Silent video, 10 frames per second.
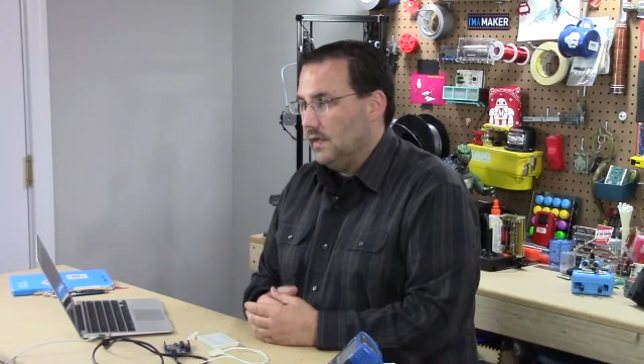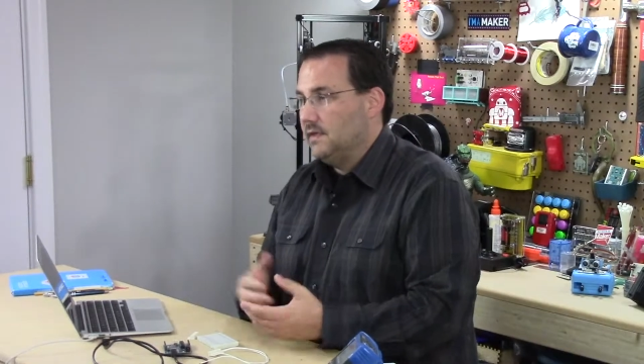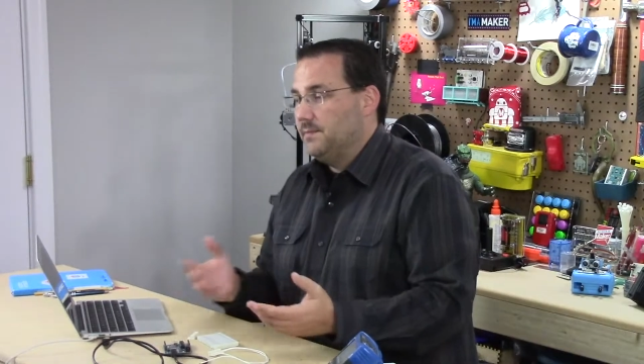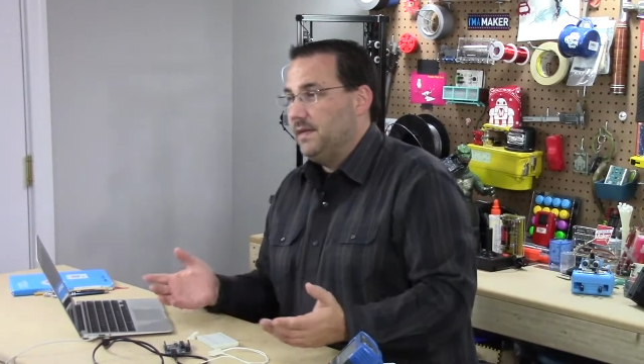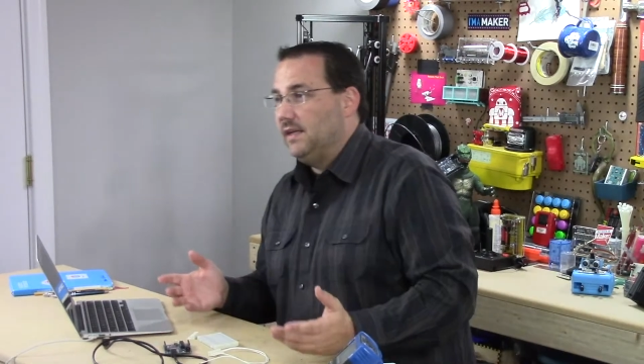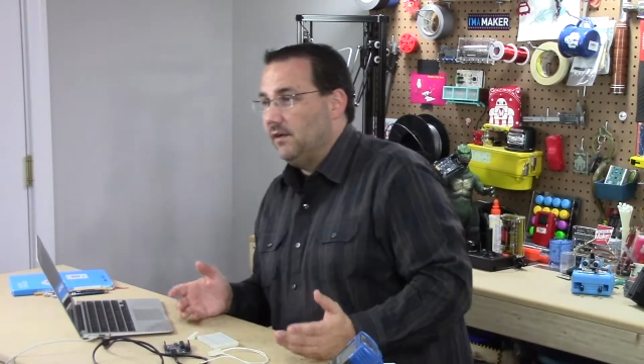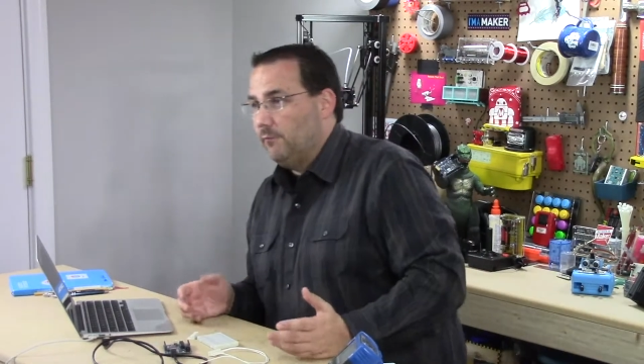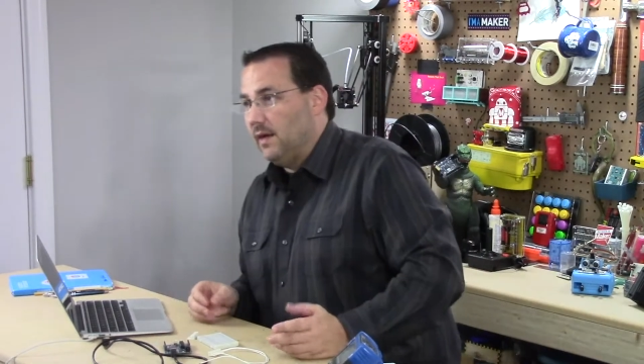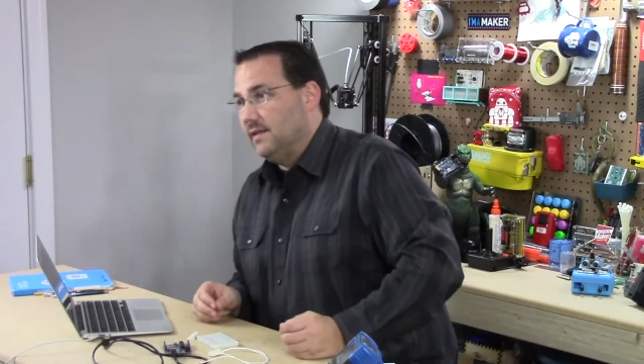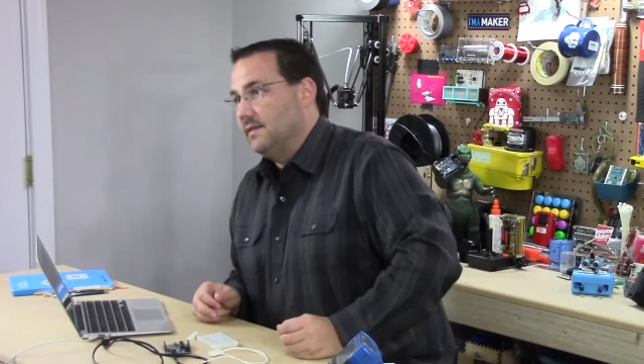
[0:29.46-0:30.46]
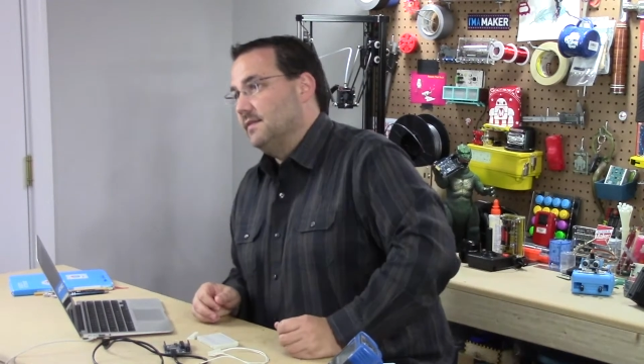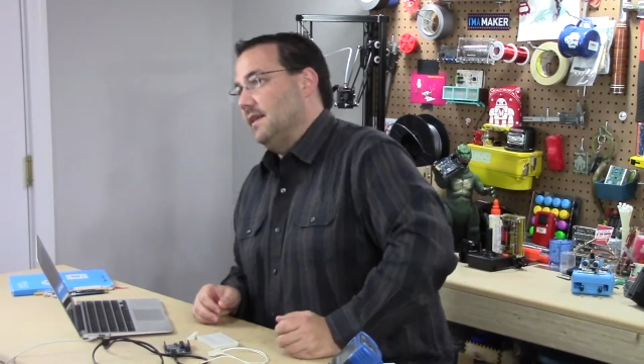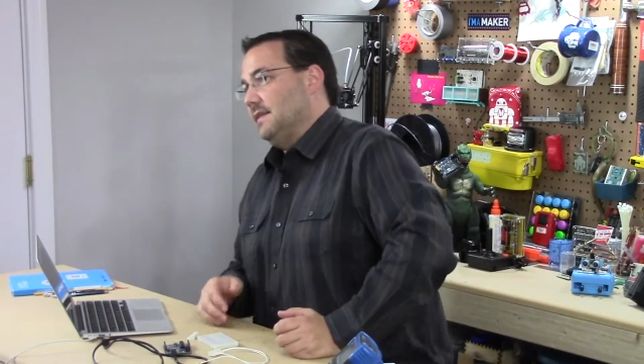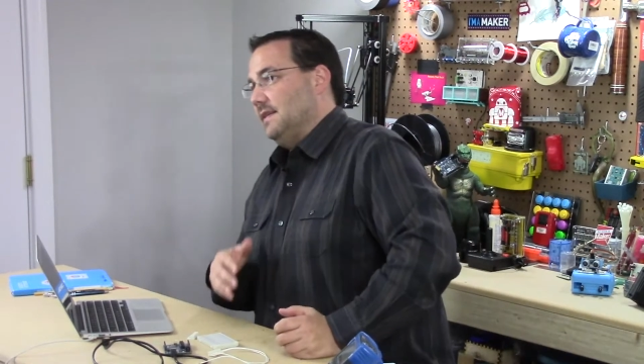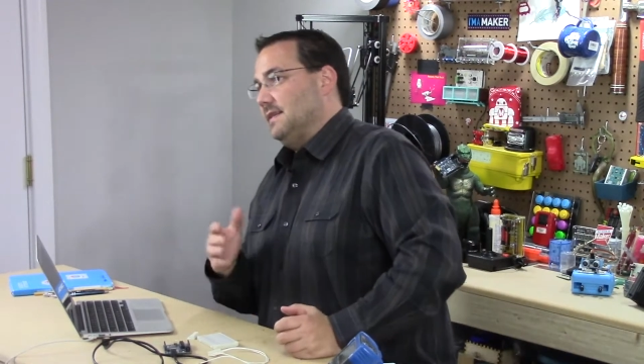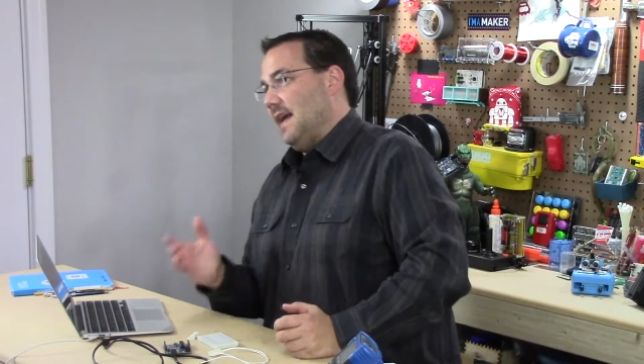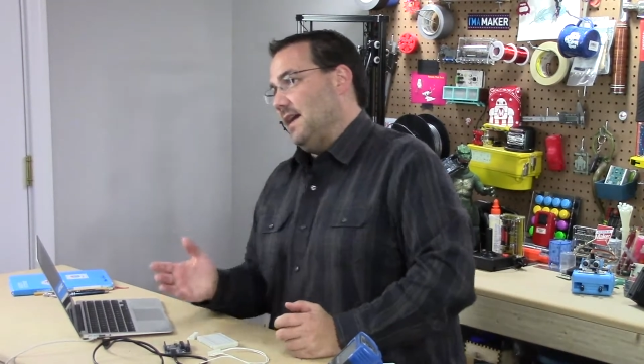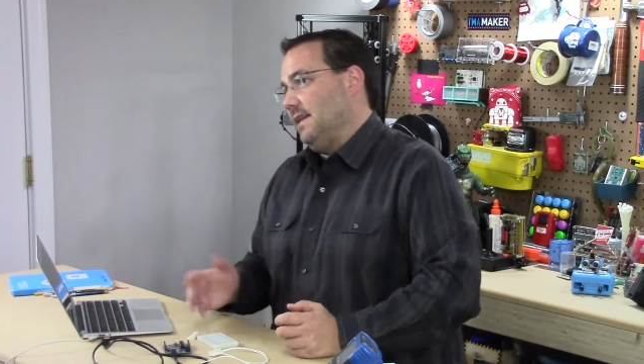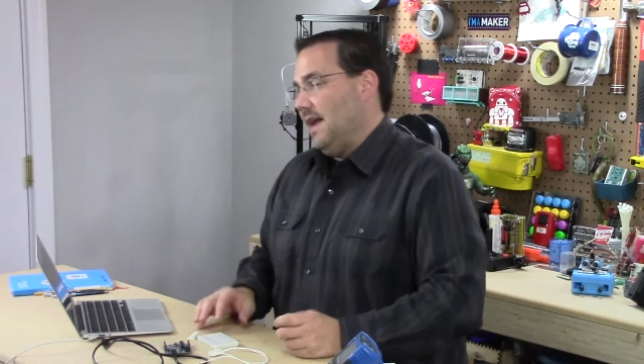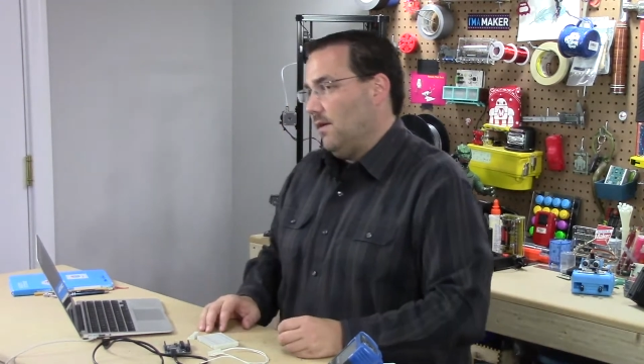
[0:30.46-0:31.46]
And speaking of buttons, that's
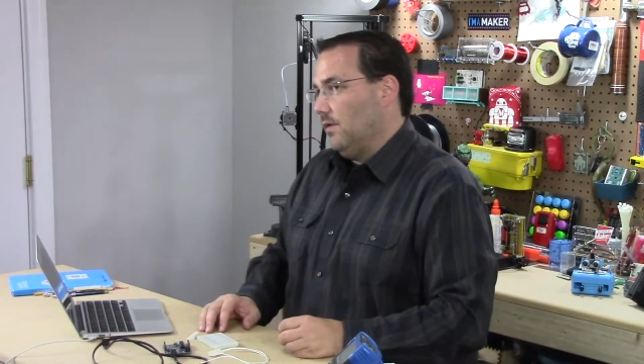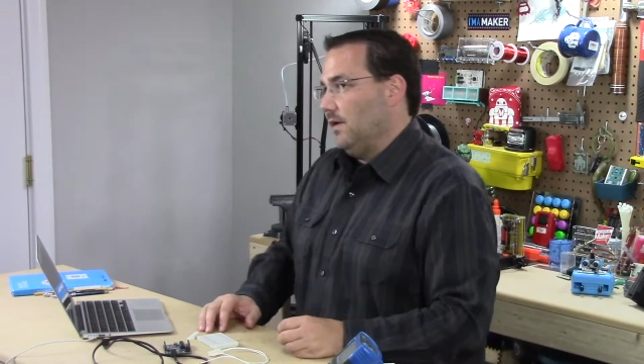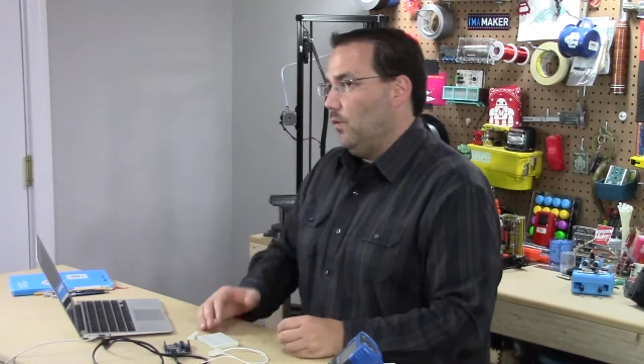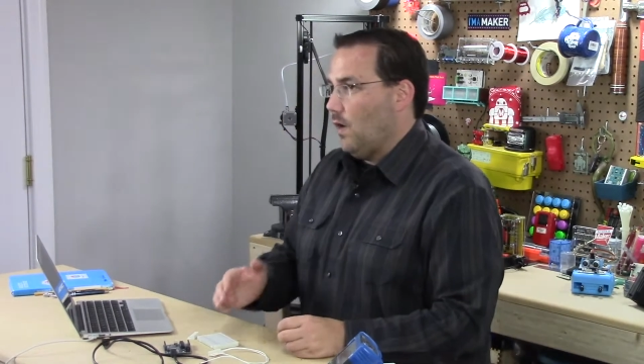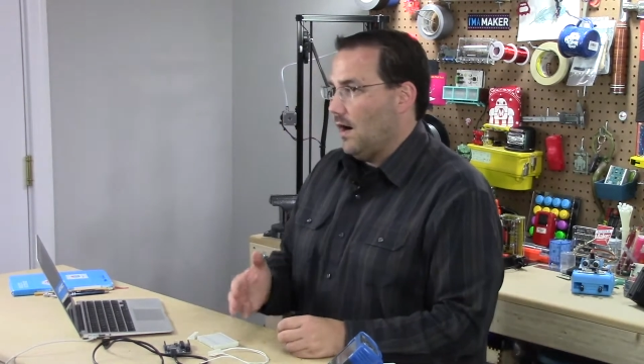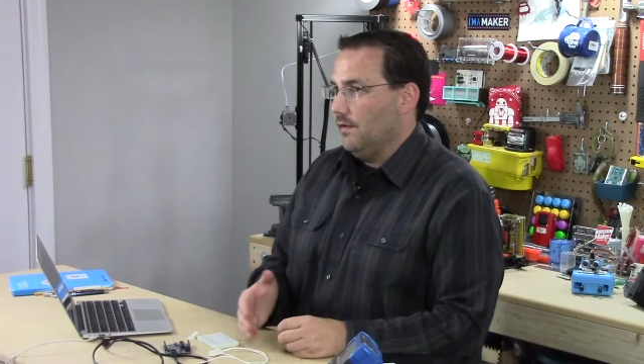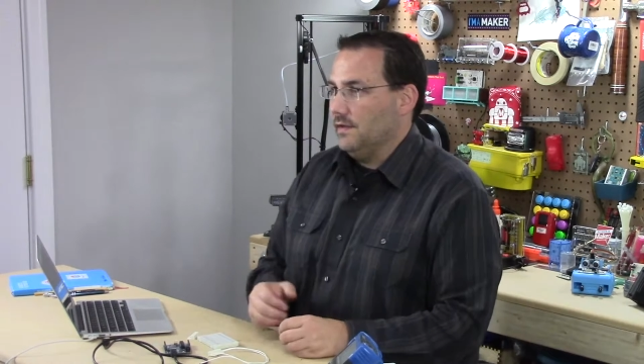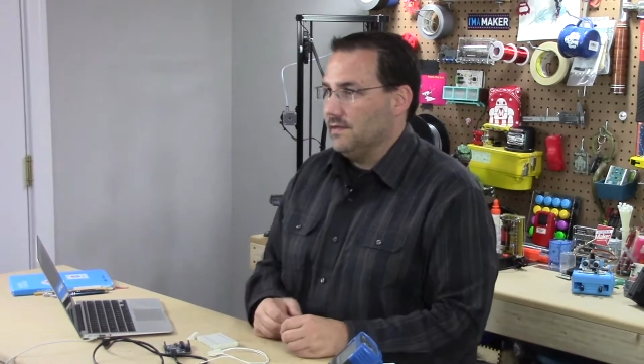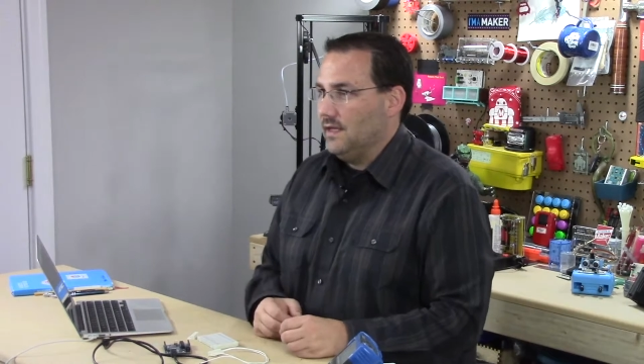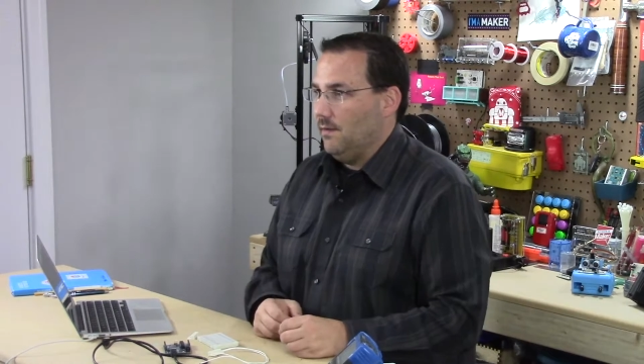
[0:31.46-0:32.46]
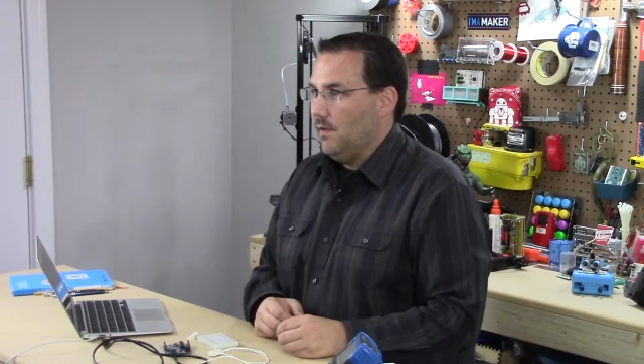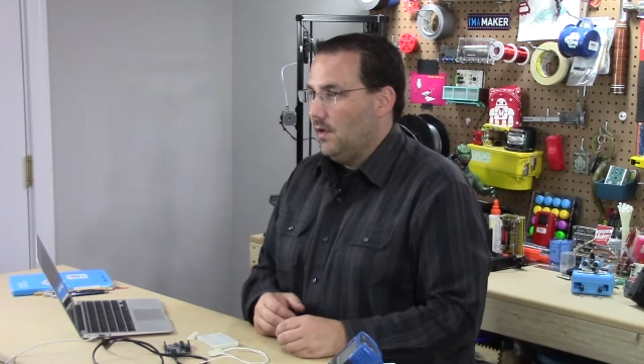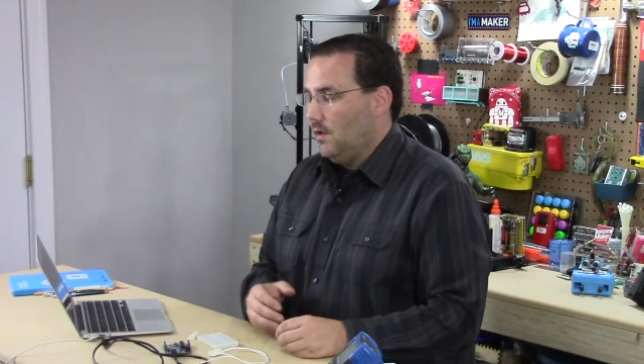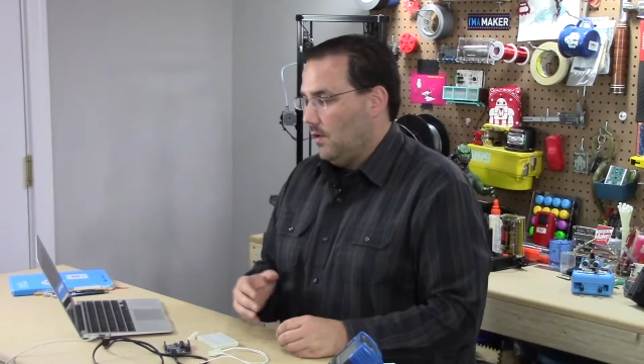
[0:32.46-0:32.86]
exactly how we're going to wire this up.